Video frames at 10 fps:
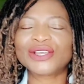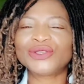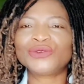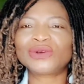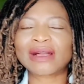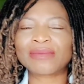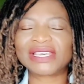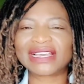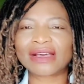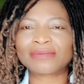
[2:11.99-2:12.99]
you can
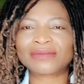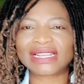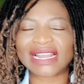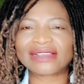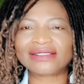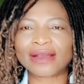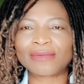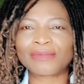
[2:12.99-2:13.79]
become like them.